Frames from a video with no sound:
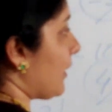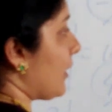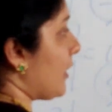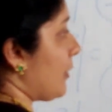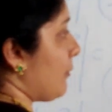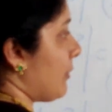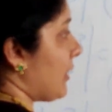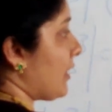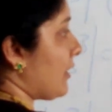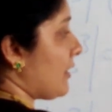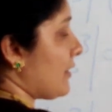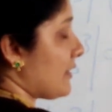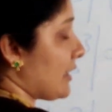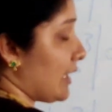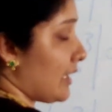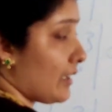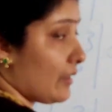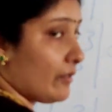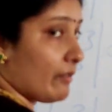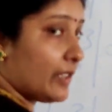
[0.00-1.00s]
because
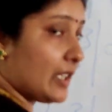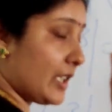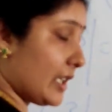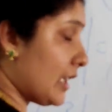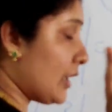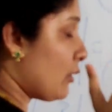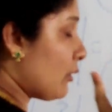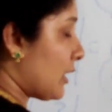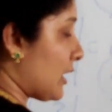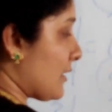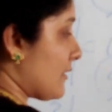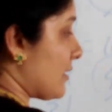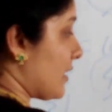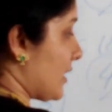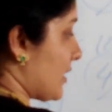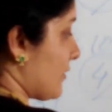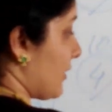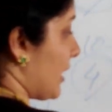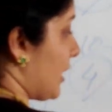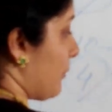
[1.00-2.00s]
we need to consider it is
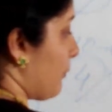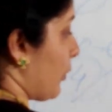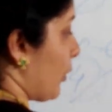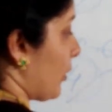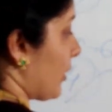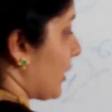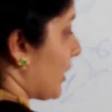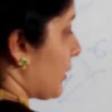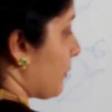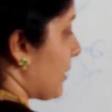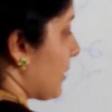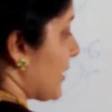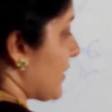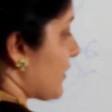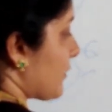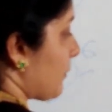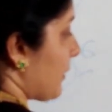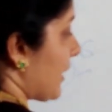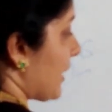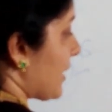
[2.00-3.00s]
very important. Plus
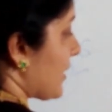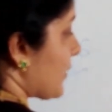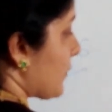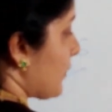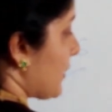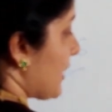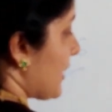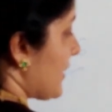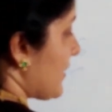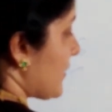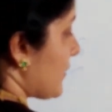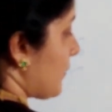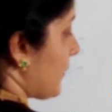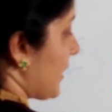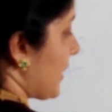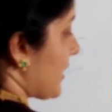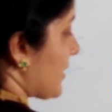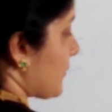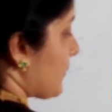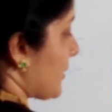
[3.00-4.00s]
minus plus,
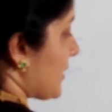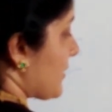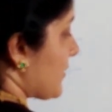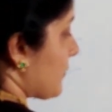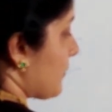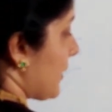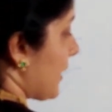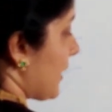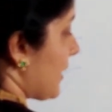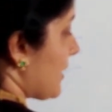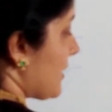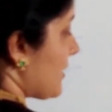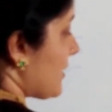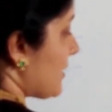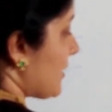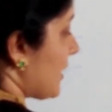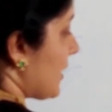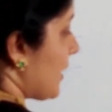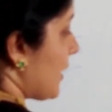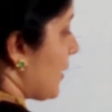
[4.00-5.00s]
minus plus minus,
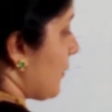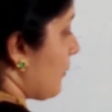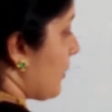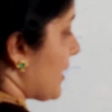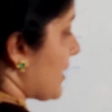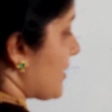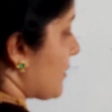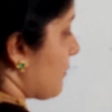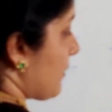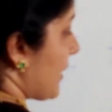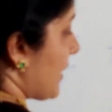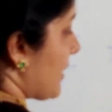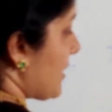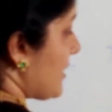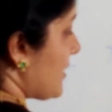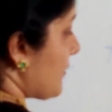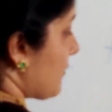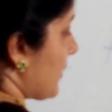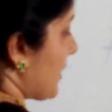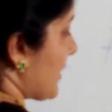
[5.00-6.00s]
plus minus
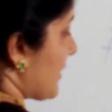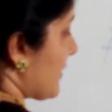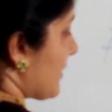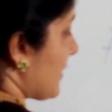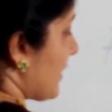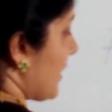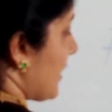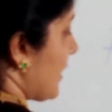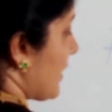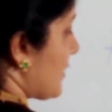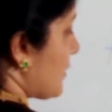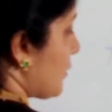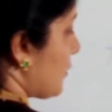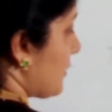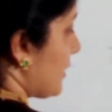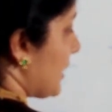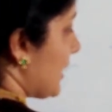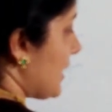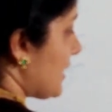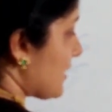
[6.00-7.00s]
plus. So
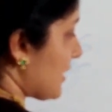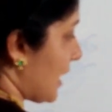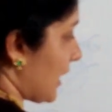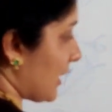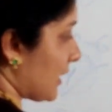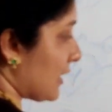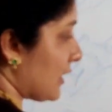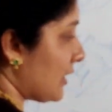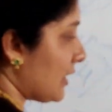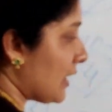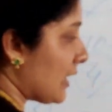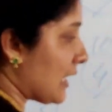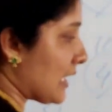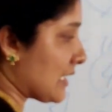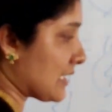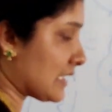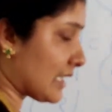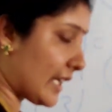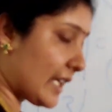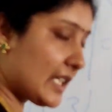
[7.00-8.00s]
these are the
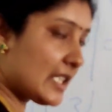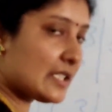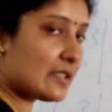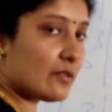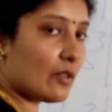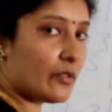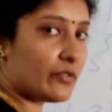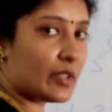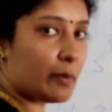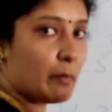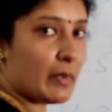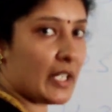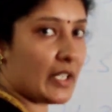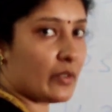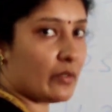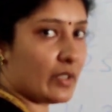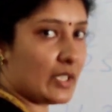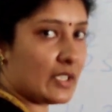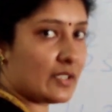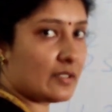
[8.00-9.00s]
signs of the
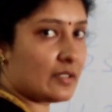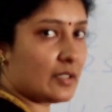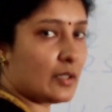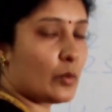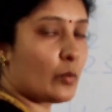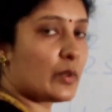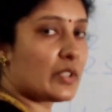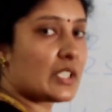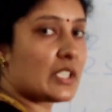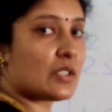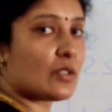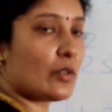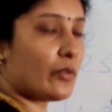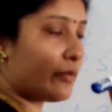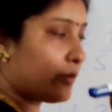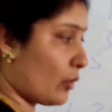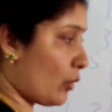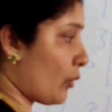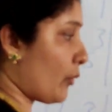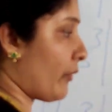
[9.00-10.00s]
matrix which is of
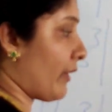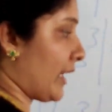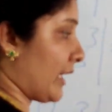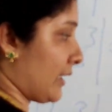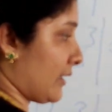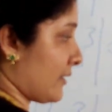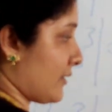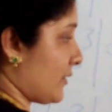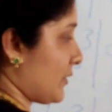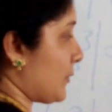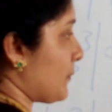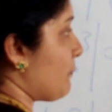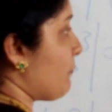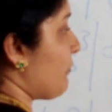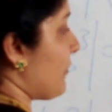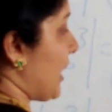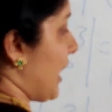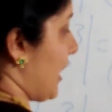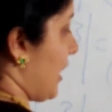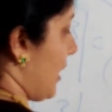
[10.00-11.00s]
cofactors.
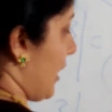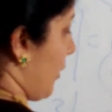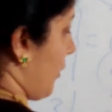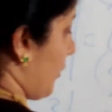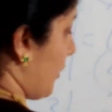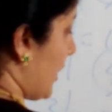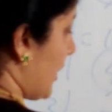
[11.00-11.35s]
Now